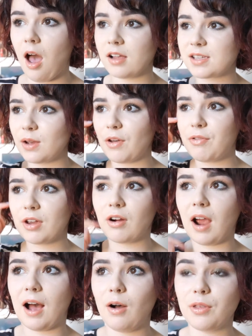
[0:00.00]
so if I figure
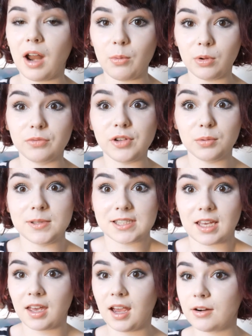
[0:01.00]
it out then I will film my
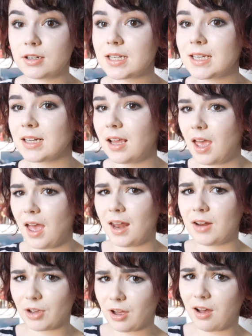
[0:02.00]
skincare routine,
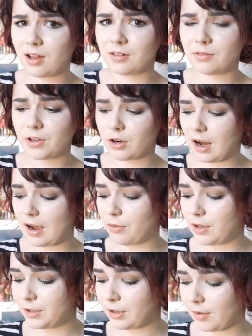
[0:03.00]
and if I can't figure it
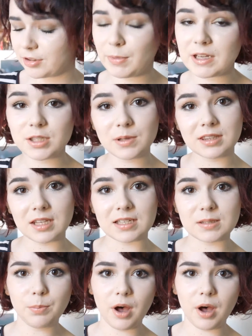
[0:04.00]
out then you'll have to make do with this.